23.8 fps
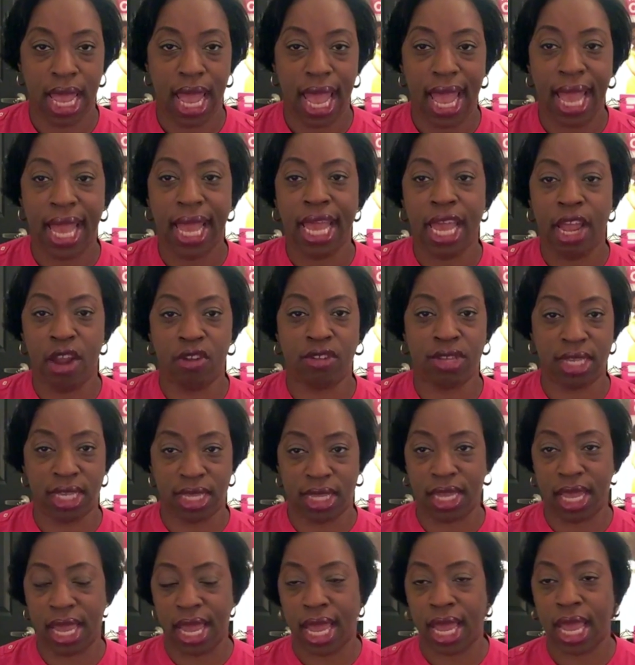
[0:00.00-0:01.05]
And here's the
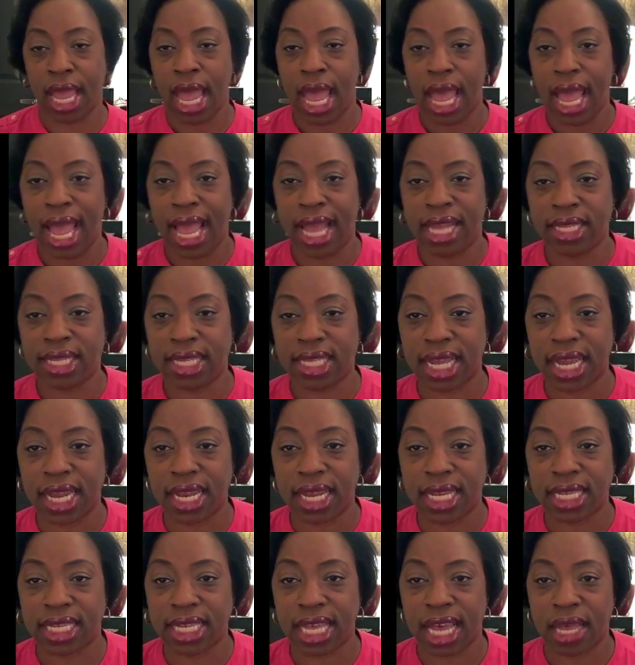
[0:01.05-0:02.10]
thing. And
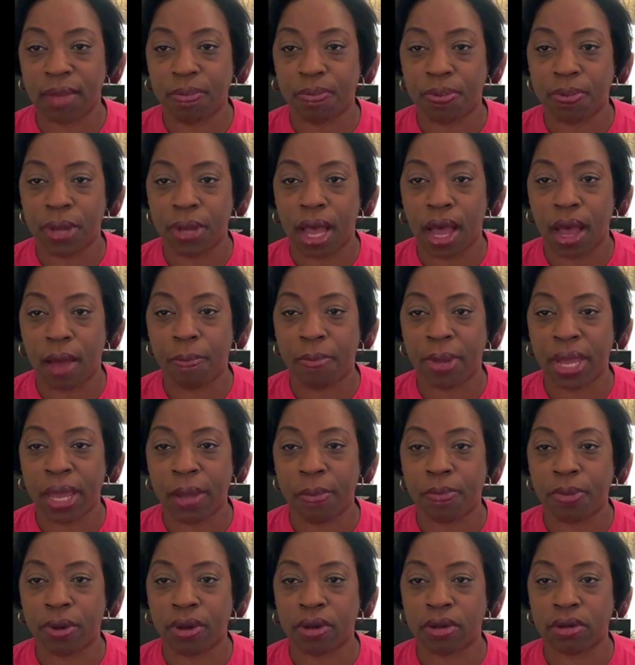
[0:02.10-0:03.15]
Zena said
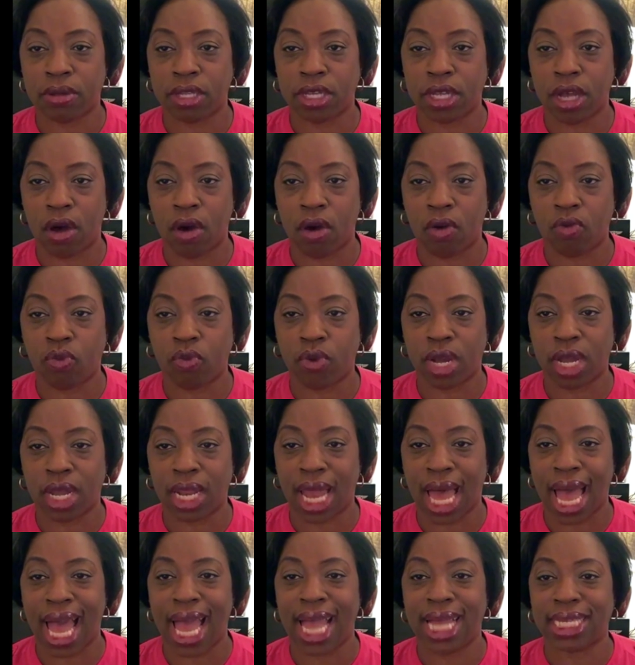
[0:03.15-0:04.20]
people don't
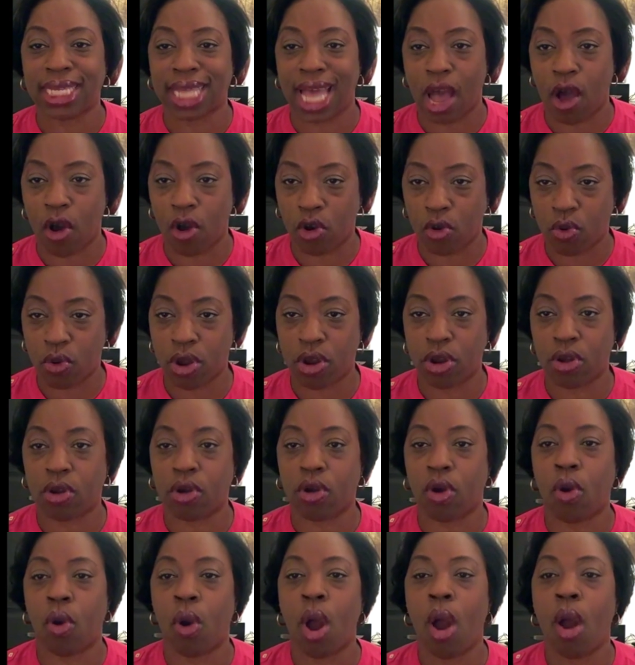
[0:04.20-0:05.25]
realize how
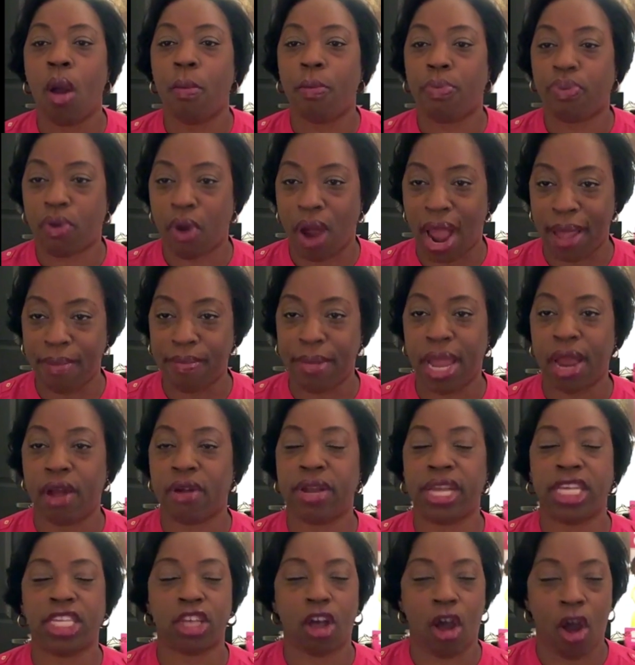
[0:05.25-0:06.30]
critical
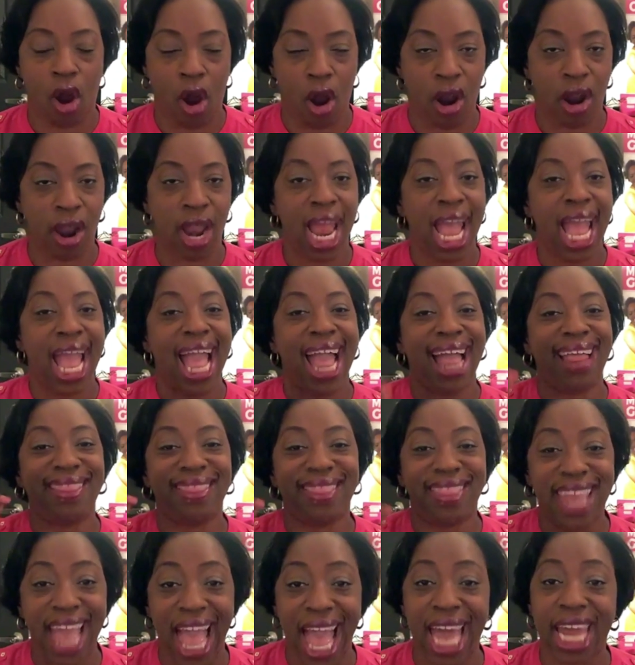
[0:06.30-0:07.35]
primaries are. And
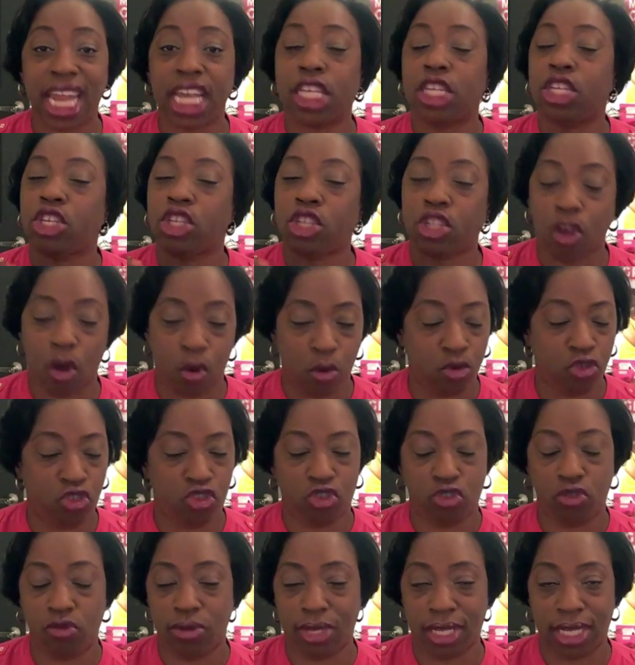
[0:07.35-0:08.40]
that is so
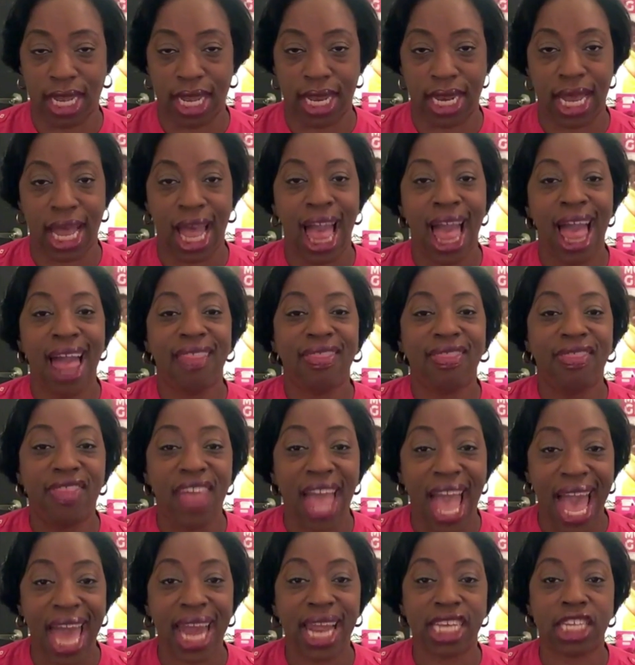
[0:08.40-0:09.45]
true, Zena.
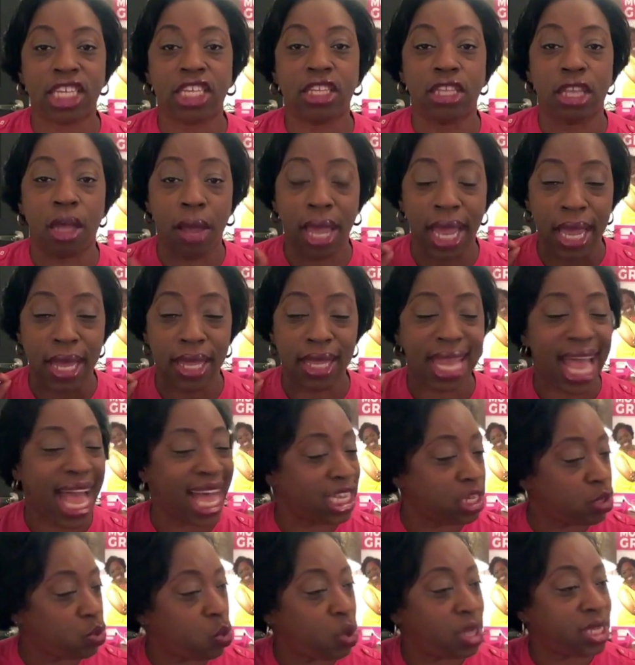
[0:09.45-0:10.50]
That's
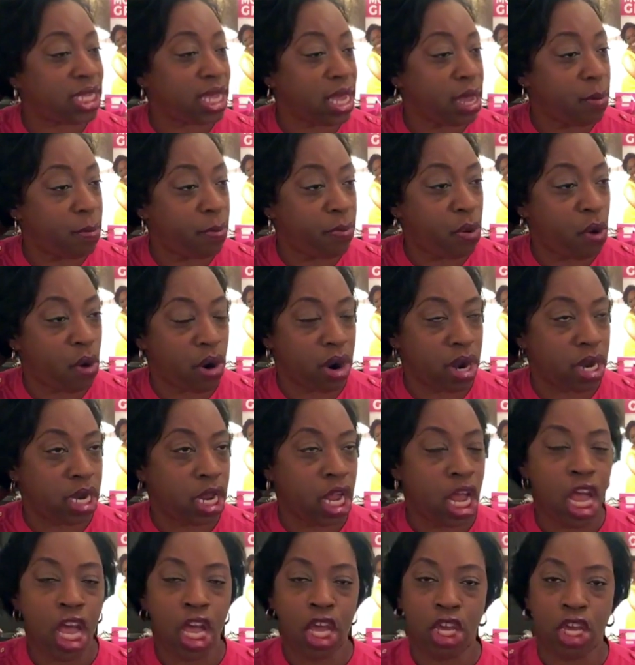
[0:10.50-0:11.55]
what's important.
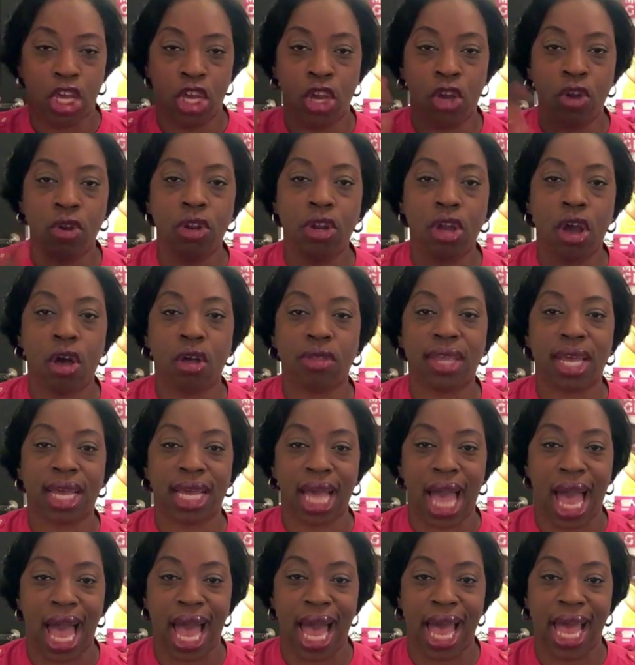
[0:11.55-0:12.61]
You know, the
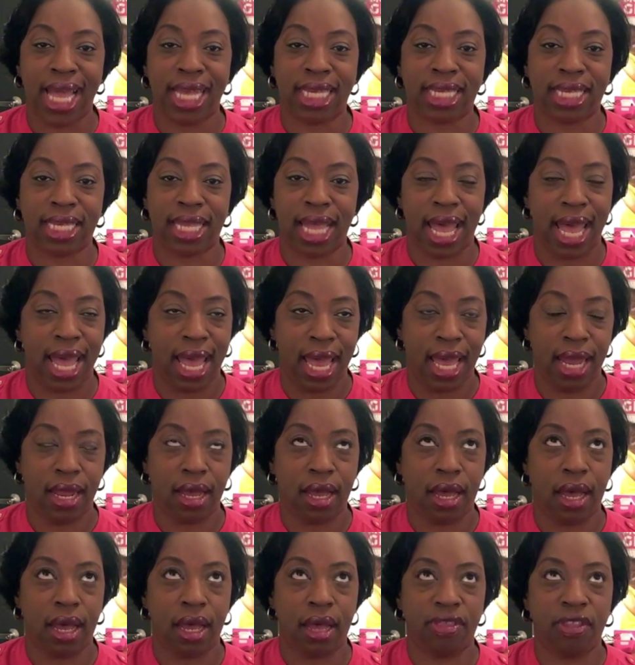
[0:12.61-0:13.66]
guys that,
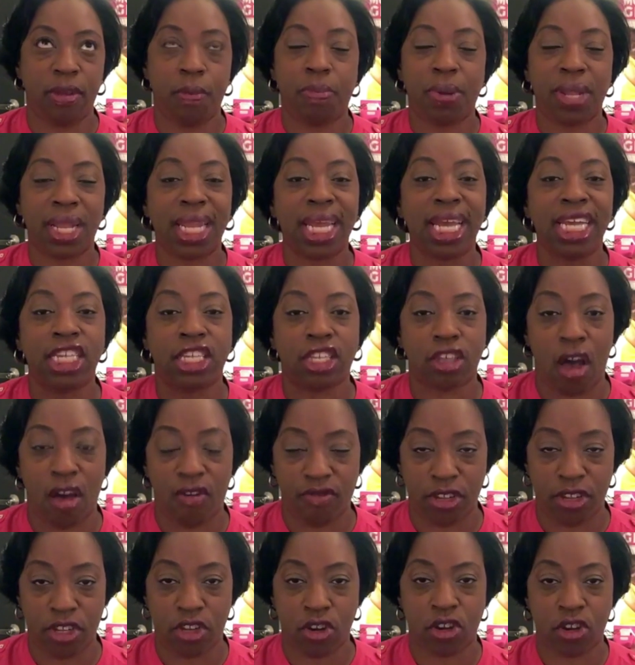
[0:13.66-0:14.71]
the police
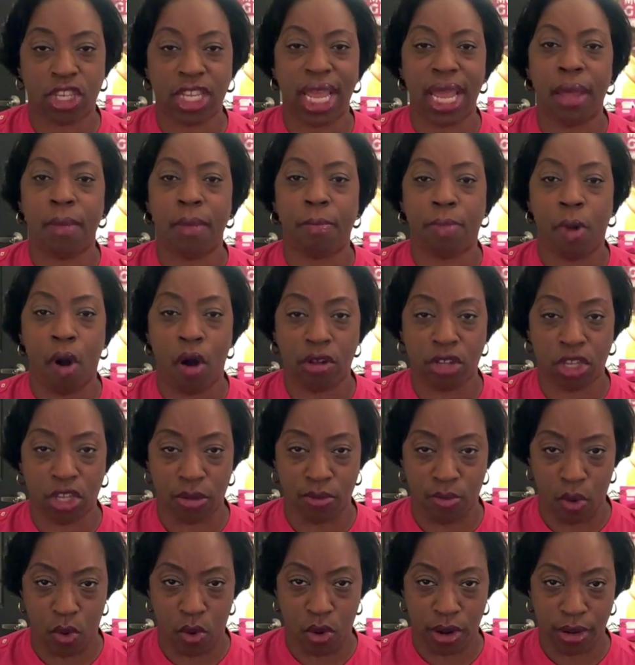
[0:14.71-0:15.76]
officers in
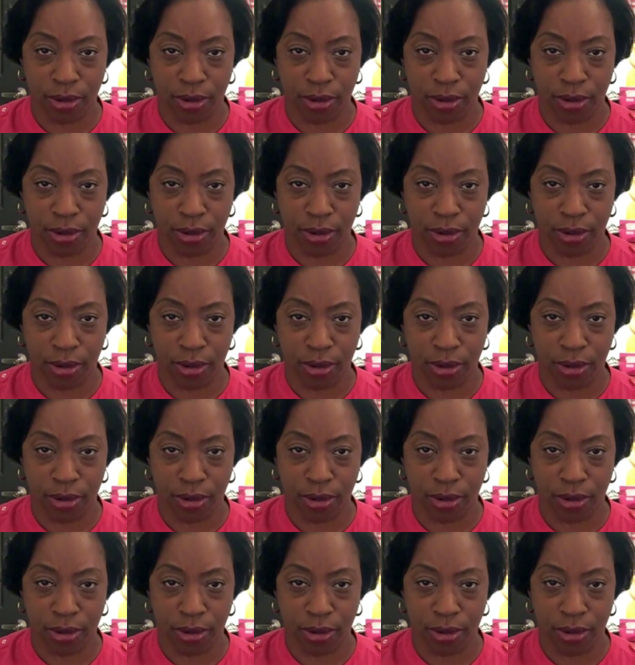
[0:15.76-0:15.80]
Baltimore.